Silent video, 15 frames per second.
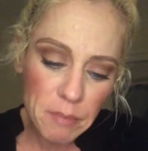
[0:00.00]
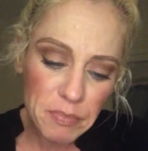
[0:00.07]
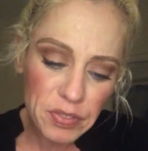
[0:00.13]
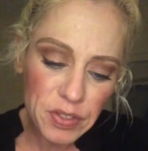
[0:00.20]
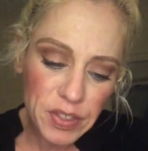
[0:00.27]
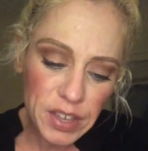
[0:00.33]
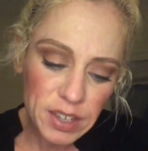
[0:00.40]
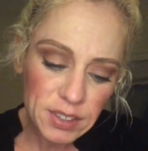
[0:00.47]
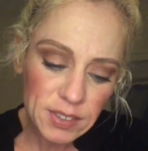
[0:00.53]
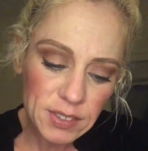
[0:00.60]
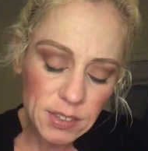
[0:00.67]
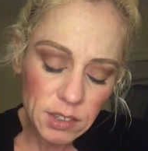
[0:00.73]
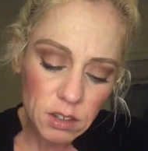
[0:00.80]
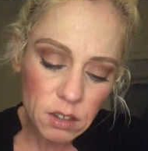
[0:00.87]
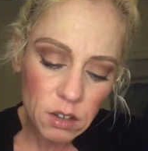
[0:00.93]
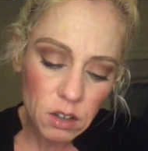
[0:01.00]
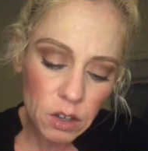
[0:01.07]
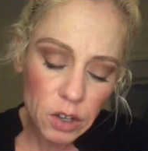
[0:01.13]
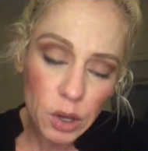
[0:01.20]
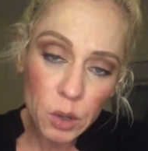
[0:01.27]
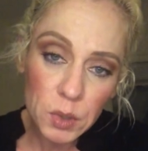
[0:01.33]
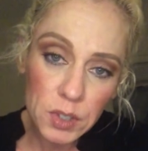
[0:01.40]
This
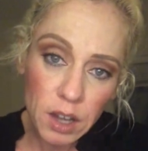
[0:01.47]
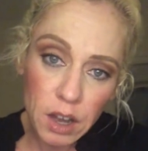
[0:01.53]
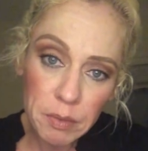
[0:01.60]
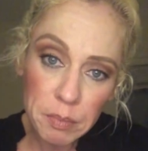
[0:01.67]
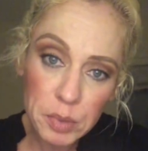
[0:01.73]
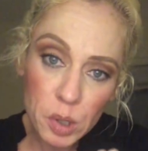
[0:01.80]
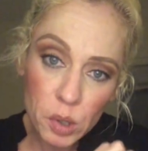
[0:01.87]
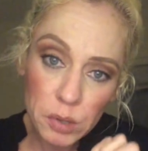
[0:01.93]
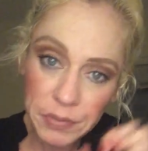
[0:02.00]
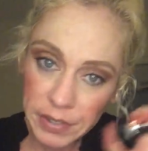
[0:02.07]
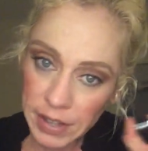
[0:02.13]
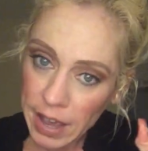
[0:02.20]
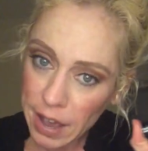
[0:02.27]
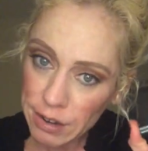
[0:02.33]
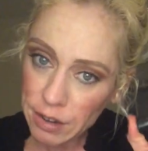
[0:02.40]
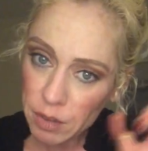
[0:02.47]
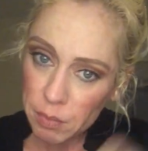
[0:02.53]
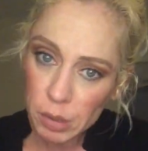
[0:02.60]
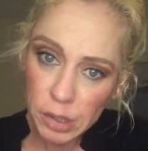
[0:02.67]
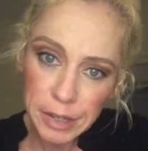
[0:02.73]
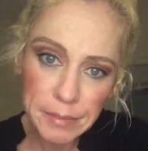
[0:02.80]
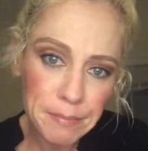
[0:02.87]
goes on beautifully out of the
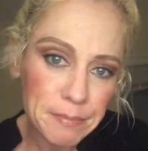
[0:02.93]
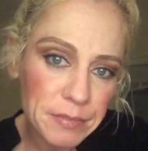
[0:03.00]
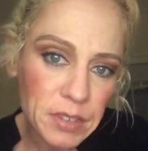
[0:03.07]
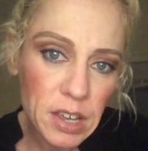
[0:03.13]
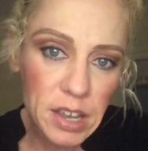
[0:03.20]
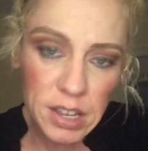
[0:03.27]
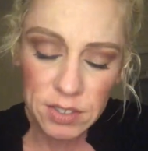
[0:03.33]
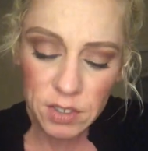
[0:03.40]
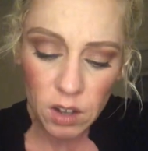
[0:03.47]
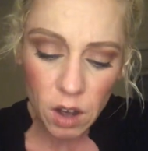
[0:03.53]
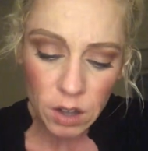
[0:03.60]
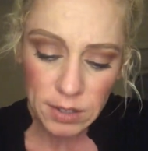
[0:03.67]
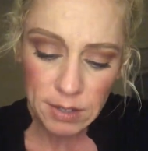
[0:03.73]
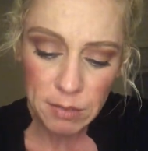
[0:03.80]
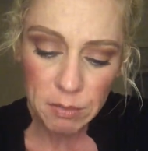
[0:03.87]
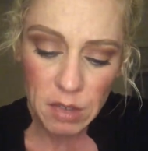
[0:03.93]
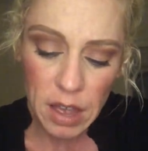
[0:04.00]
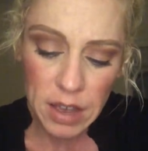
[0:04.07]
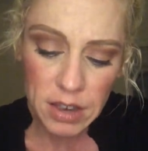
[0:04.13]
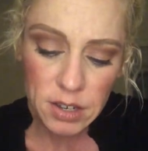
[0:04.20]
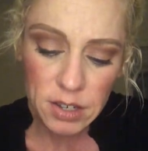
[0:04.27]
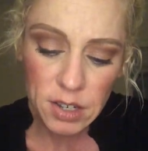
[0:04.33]
bullet. It's awesome.
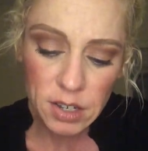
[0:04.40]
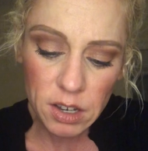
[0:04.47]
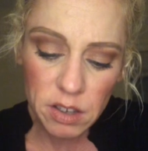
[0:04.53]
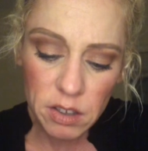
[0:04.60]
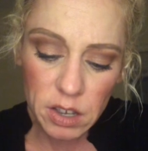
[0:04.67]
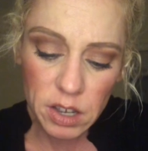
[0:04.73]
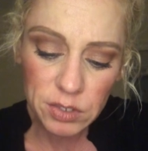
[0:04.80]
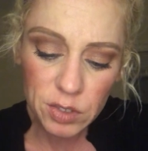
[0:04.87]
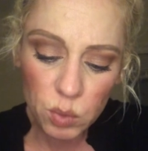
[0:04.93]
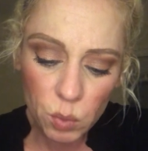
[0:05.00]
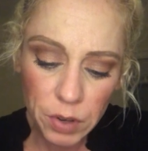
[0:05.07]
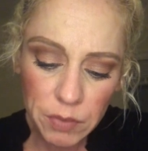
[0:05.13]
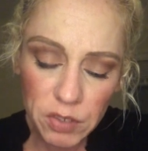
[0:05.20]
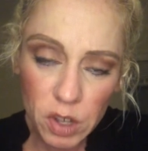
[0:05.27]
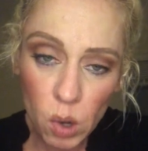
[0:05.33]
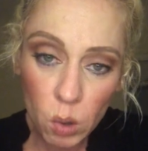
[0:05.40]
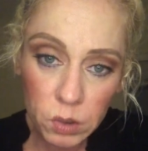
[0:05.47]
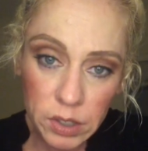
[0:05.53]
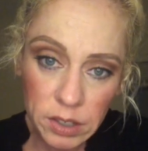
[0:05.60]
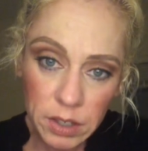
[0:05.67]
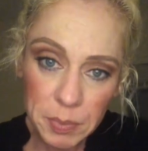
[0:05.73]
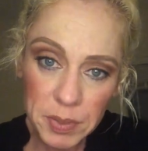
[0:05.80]
And it's one of the
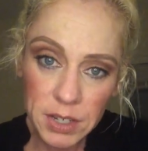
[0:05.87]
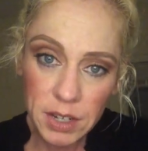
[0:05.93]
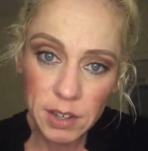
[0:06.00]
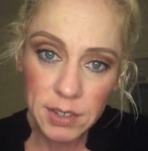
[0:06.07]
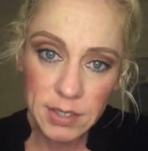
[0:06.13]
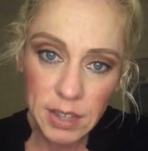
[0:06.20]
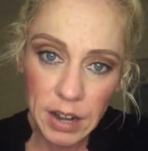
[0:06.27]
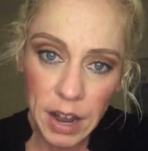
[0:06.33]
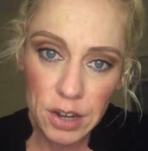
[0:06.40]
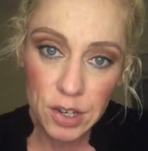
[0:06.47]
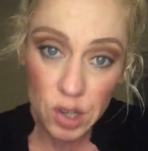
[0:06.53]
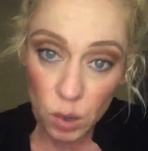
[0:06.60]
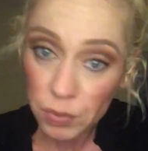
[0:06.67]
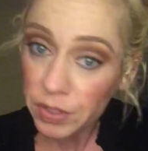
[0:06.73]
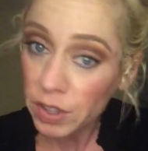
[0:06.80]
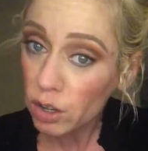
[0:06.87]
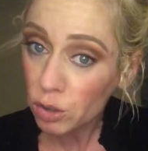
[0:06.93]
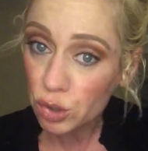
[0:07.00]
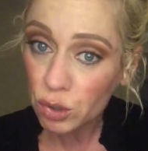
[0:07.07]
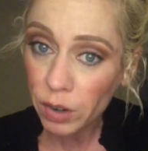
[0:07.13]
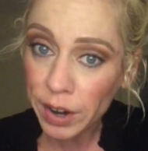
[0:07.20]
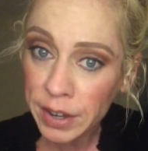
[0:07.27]
only lipsticks that I don't think are
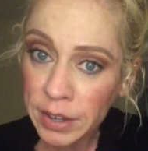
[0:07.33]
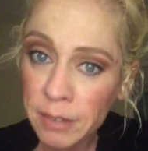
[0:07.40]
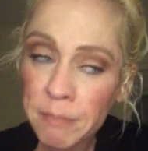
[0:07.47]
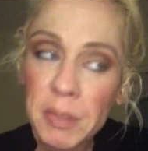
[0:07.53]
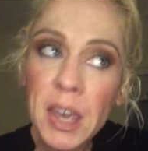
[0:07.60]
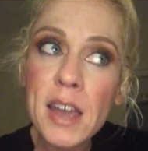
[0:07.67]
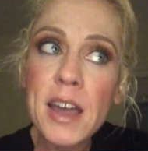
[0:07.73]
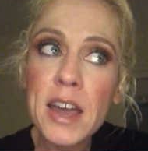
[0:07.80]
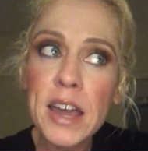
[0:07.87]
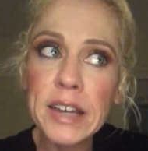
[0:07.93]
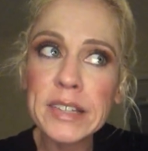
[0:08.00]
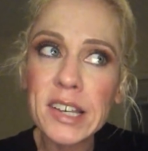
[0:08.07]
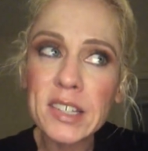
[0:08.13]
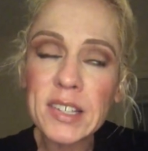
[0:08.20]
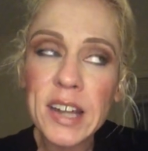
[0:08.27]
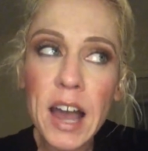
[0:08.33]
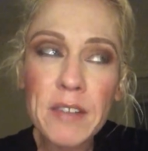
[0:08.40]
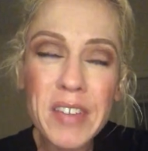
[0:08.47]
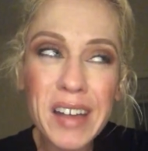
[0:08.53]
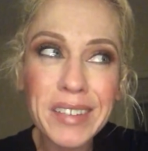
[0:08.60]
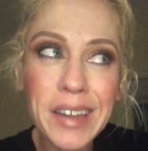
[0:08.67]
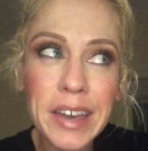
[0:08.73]
drying. It doesn't have
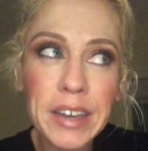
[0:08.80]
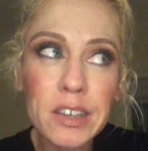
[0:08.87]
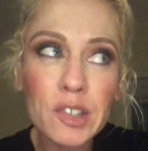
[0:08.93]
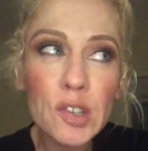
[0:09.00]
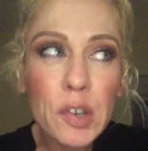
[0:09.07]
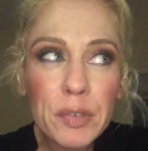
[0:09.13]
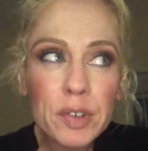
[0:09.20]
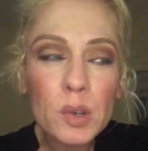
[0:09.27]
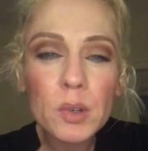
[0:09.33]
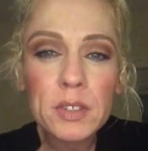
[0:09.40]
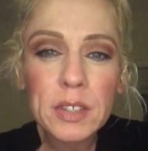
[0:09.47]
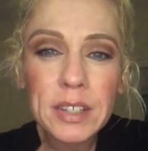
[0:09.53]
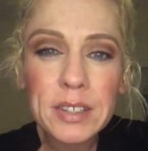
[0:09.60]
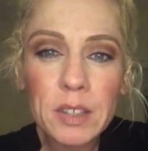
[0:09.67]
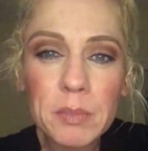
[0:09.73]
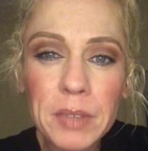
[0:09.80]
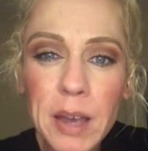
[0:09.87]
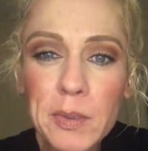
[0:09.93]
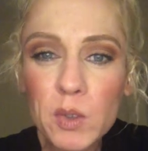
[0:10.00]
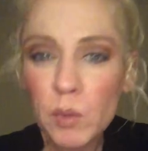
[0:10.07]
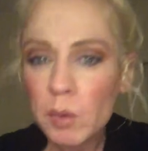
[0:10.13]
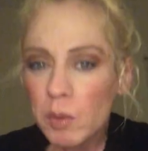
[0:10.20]
that, like, do you ever notice, like,
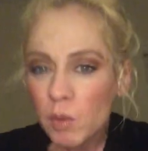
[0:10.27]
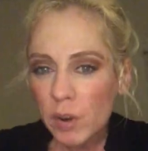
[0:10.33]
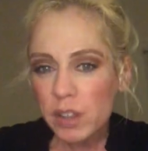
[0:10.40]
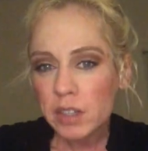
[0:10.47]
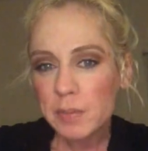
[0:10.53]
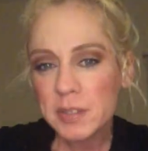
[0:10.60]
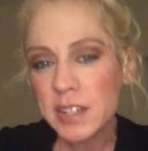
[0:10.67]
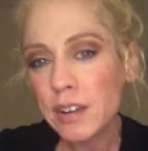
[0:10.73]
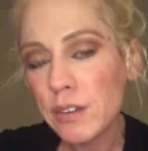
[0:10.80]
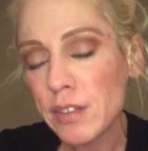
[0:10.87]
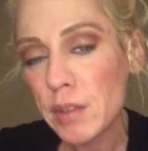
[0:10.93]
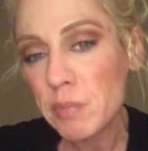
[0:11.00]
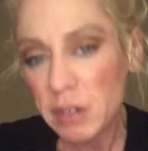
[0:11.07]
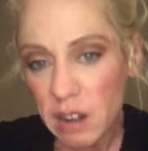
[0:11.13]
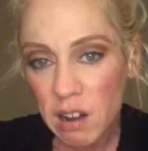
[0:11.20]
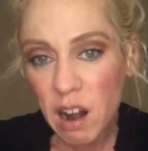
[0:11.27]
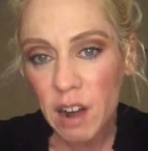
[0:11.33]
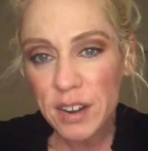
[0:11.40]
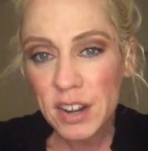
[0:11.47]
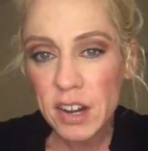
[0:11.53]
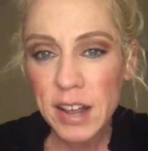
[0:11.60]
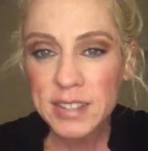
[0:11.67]
sometimes when women wear lipstick or they put it on
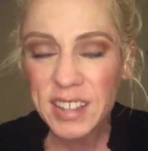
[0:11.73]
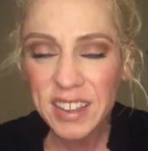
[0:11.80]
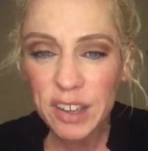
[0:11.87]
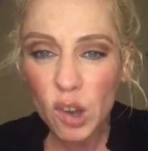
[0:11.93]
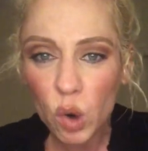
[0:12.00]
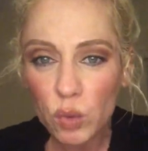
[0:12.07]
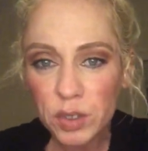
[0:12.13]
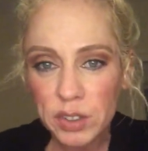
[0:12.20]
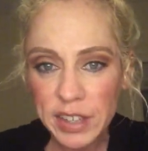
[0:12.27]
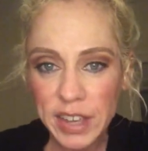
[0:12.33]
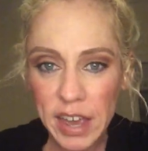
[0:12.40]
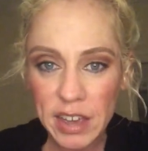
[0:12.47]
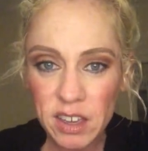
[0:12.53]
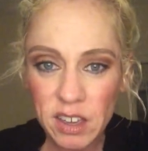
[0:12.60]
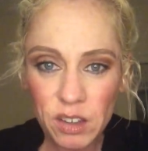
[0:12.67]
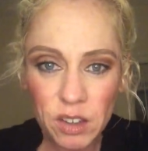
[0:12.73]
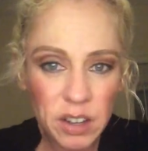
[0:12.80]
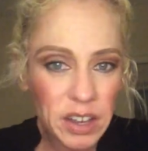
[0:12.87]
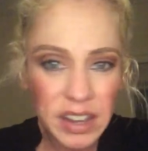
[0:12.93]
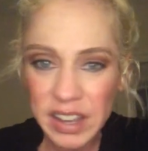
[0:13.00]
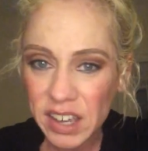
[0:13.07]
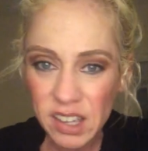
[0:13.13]
and it has that, like, overly cakey
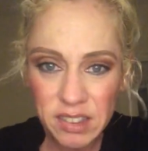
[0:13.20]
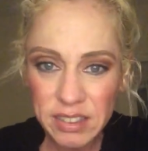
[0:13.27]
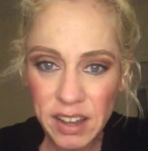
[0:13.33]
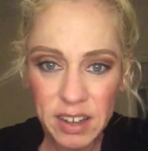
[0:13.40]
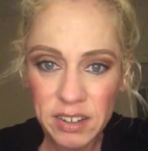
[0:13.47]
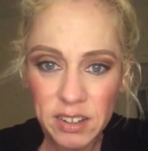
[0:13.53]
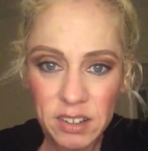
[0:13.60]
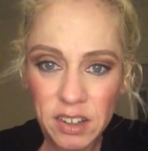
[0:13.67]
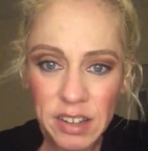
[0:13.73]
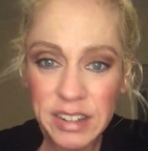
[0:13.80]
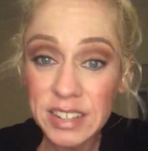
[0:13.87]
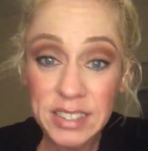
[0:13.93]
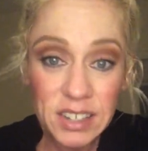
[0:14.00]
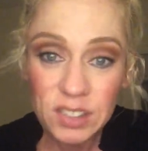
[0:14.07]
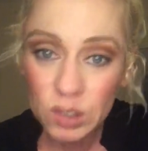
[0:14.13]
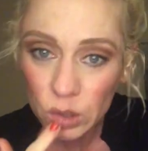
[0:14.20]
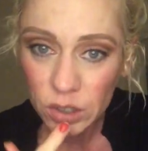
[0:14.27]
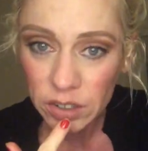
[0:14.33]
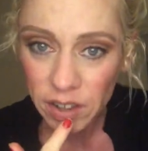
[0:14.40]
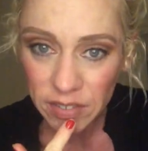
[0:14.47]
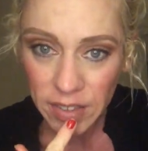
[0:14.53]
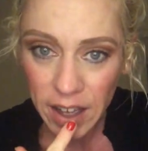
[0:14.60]
look? I hate that. And it doesn't look
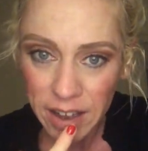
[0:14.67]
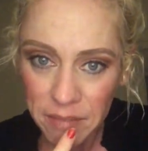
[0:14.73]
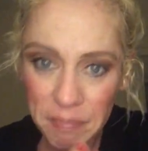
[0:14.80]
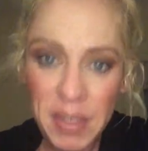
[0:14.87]
like that.